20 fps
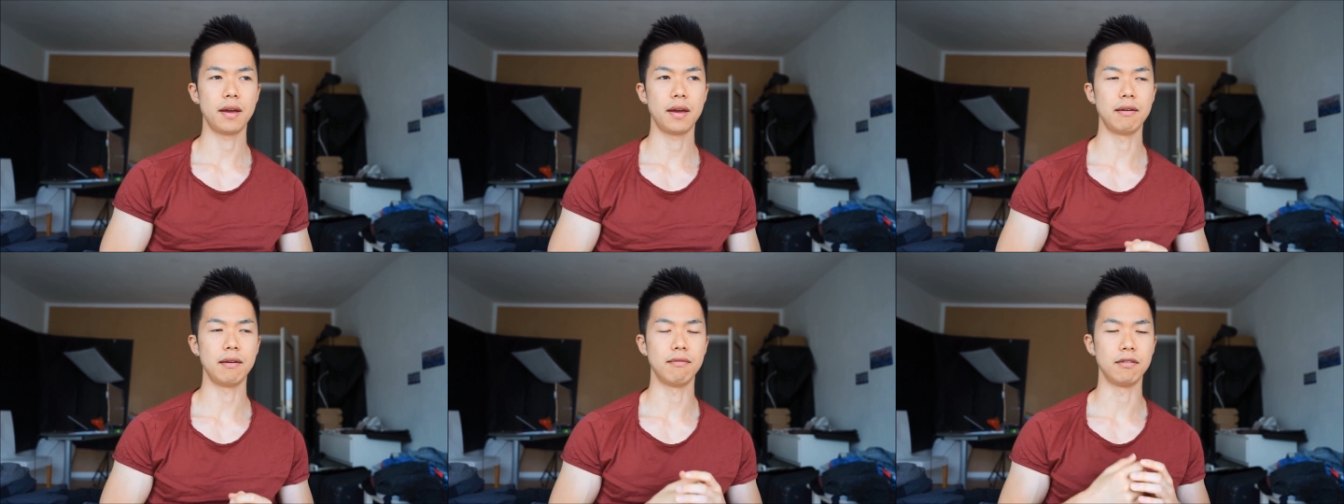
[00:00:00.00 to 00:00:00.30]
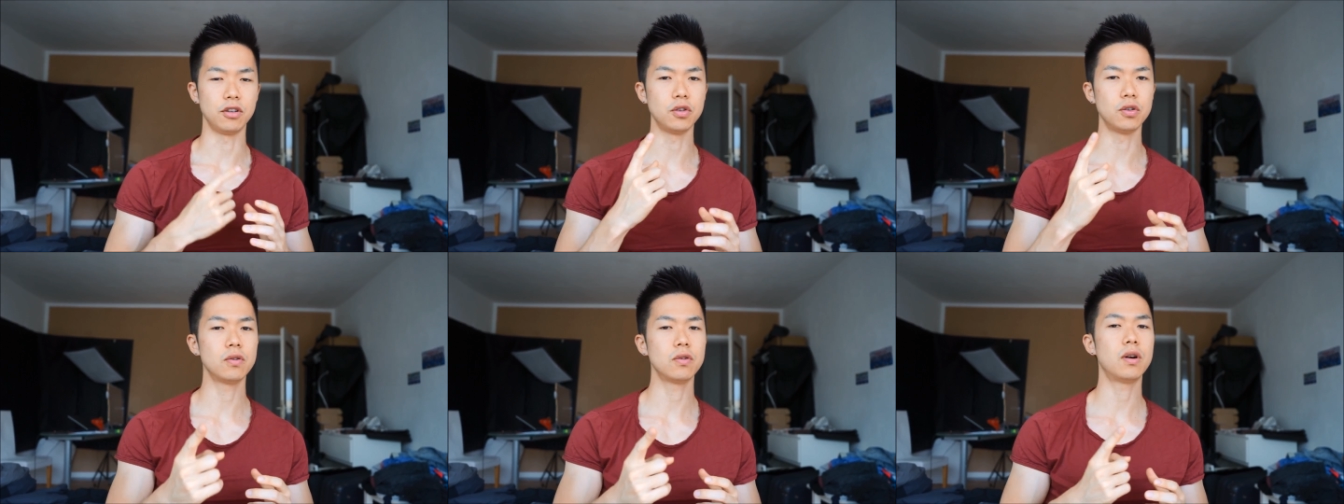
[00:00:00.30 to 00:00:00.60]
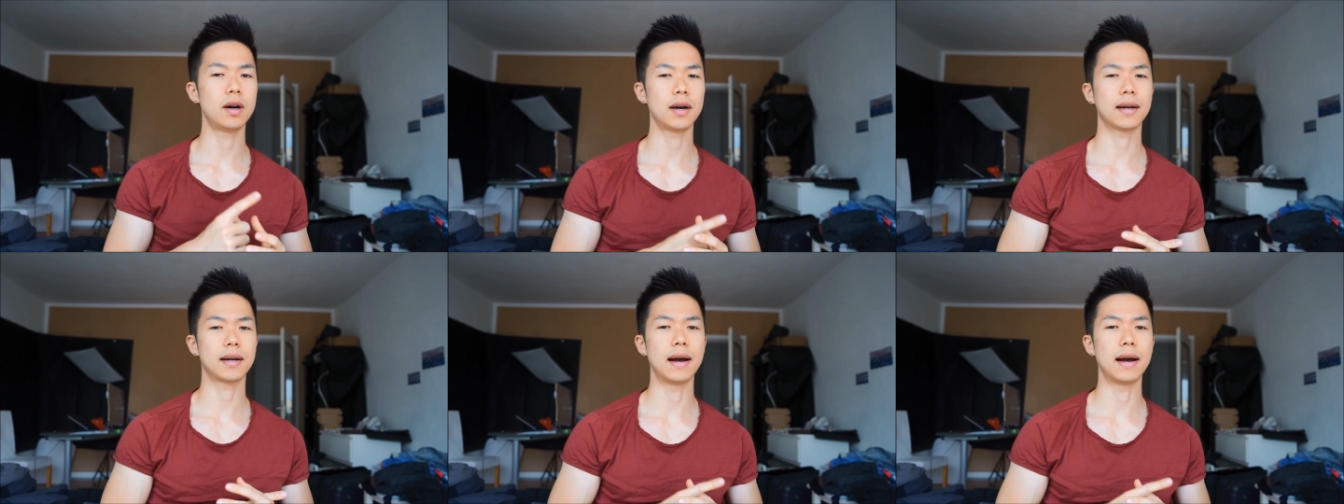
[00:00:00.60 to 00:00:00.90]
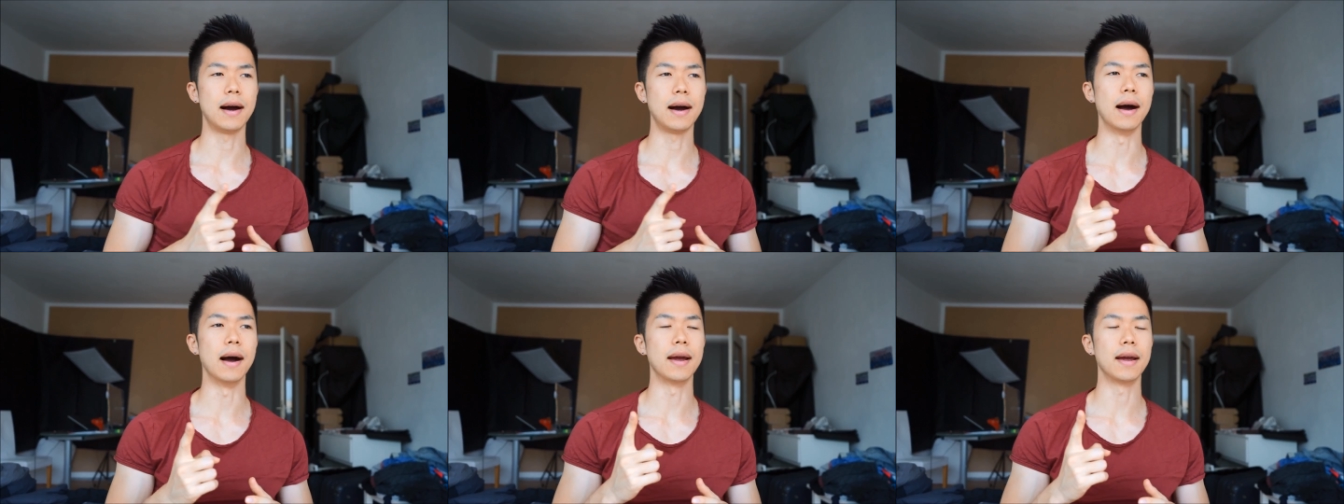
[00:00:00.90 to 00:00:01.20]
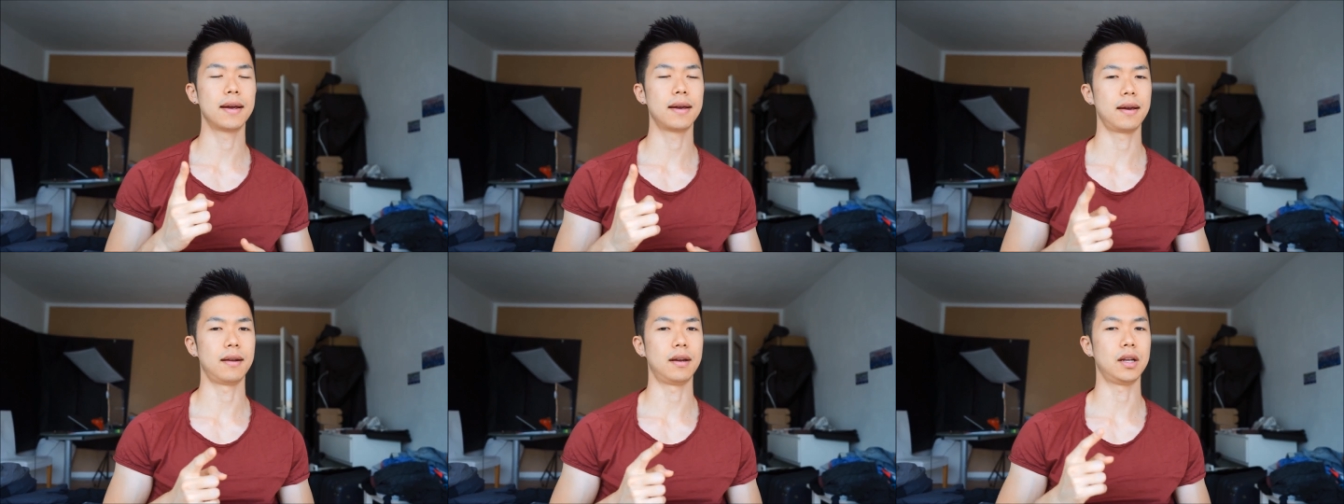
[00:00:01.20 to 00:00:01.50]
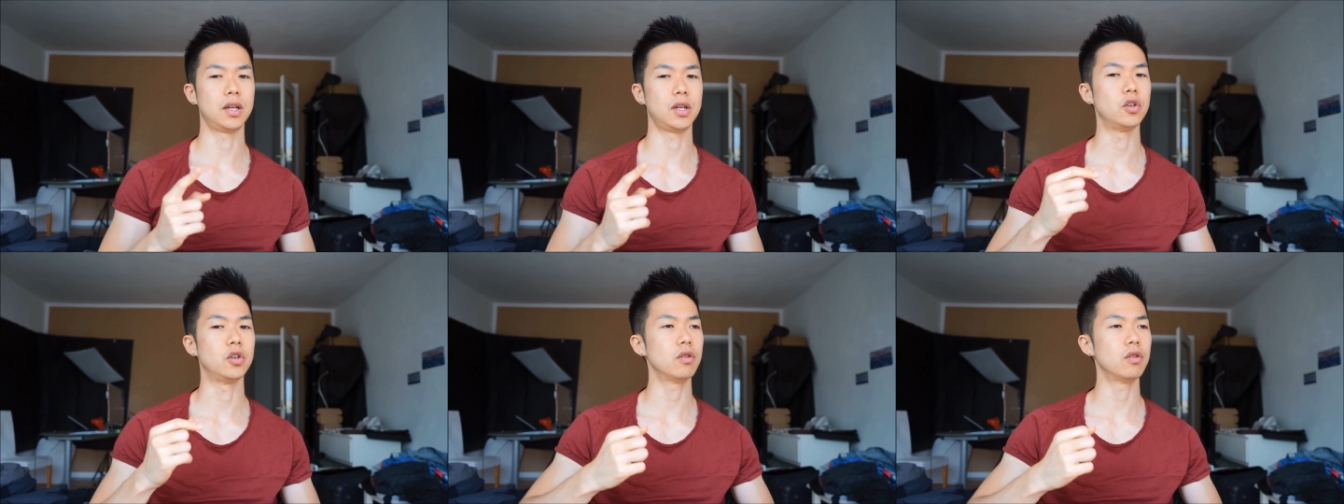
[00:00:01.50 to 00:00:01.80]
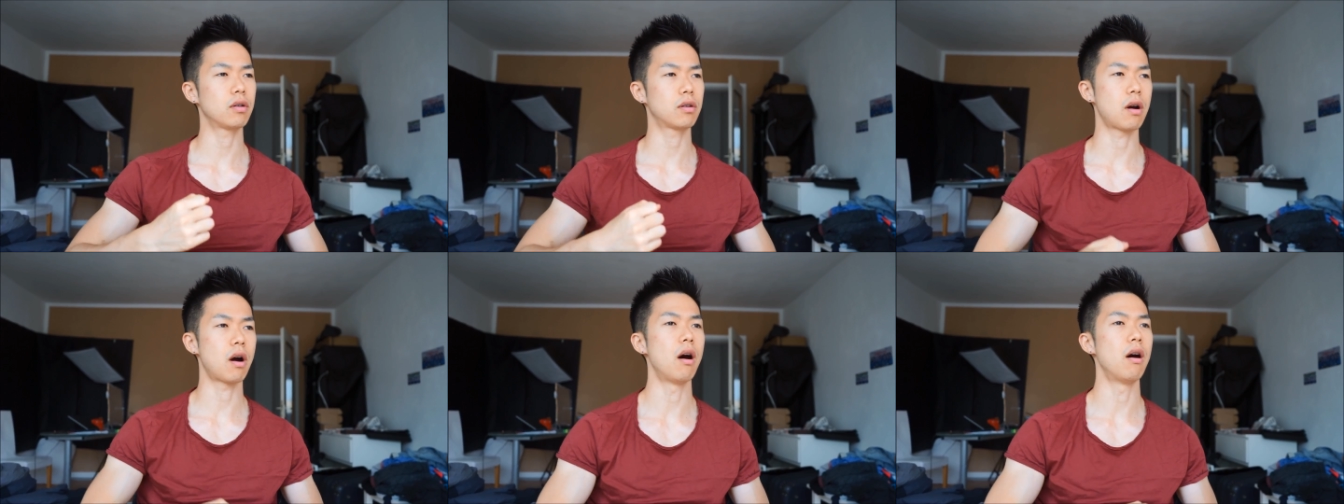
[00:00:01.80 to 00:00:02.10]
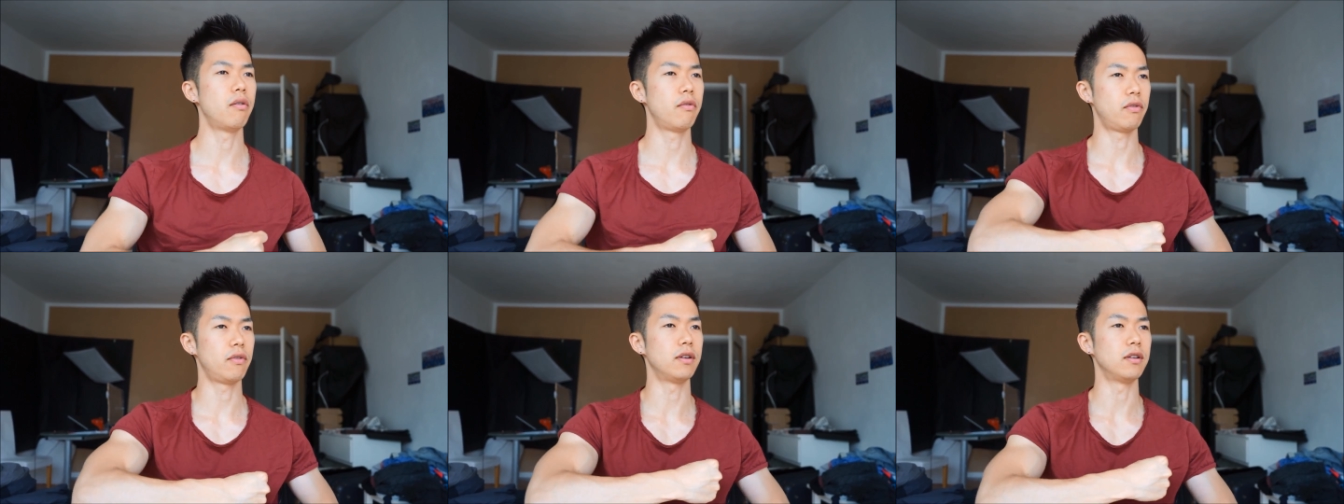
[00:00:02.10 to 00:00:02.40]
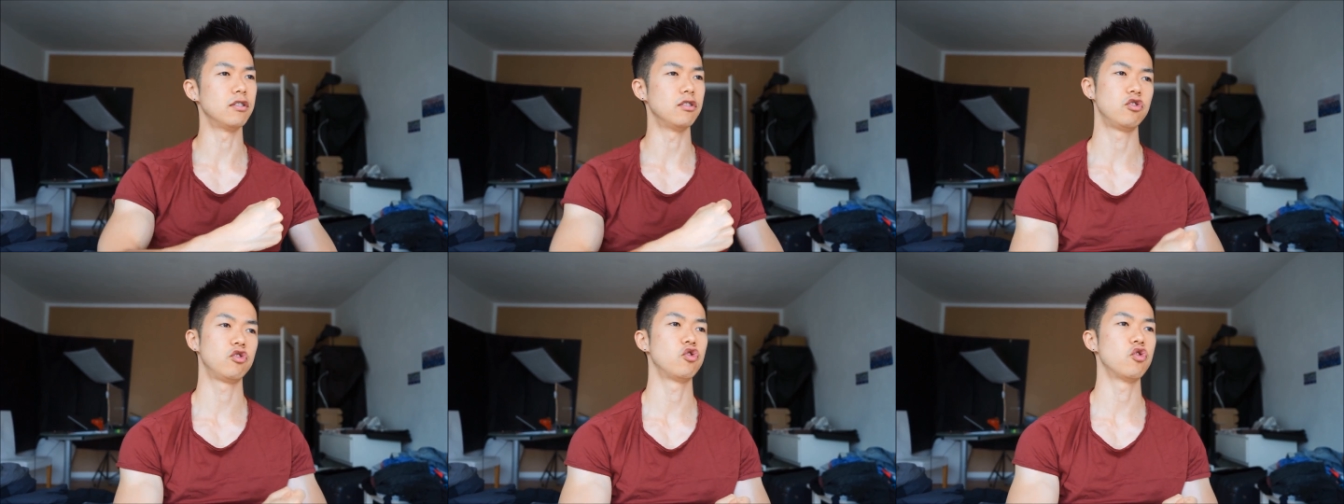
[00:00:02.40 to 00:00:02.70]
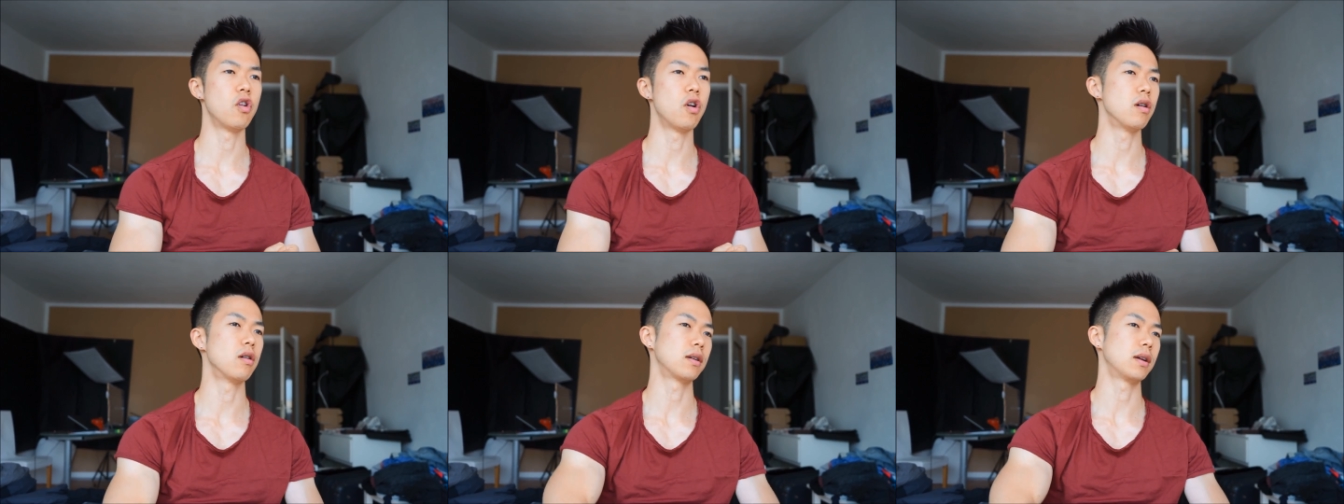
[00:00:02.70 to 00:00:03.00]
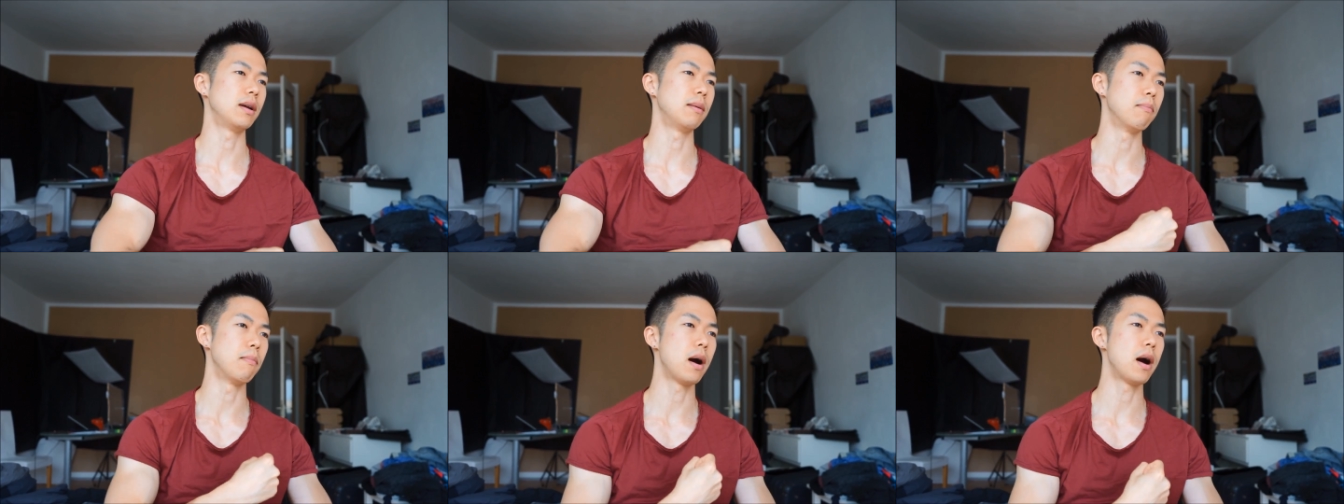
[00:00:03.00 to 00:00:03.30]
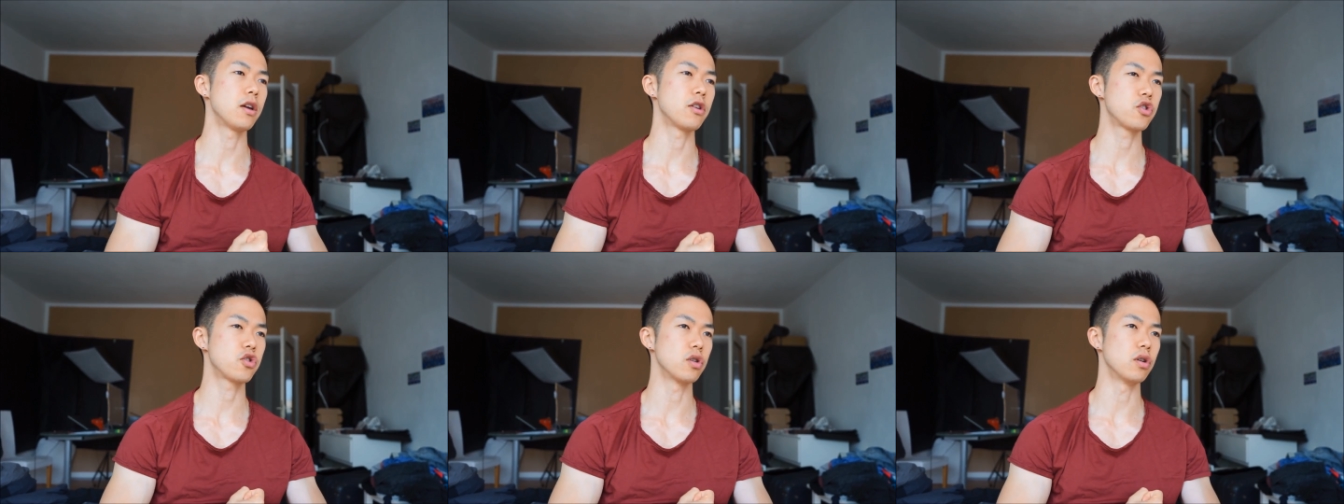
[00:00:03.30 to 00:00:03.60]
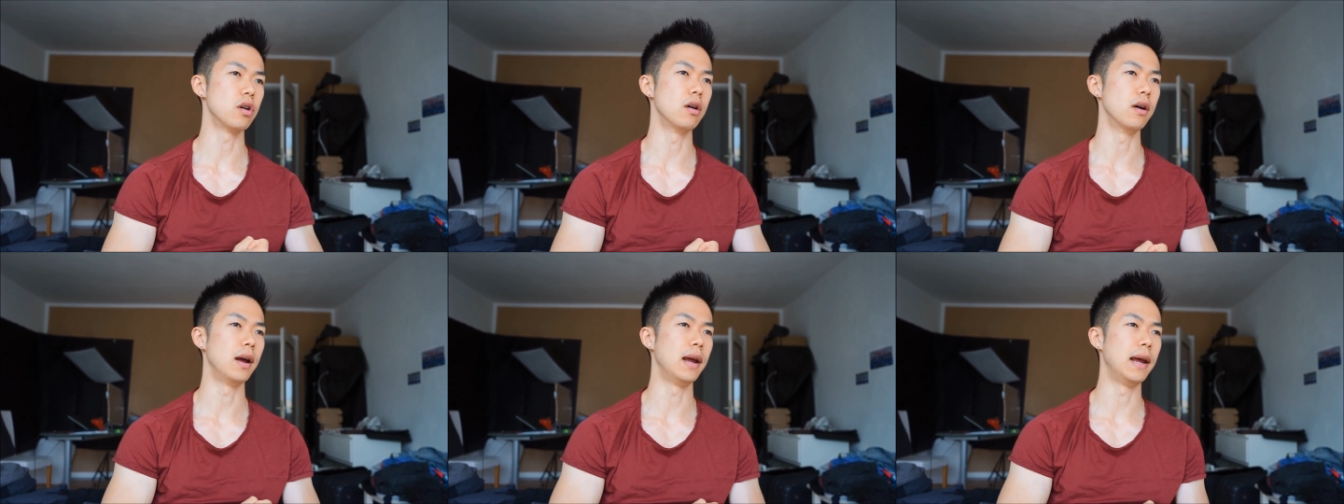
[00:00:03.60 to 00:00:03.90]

if you are a guy and if you are confident, strong, and macho,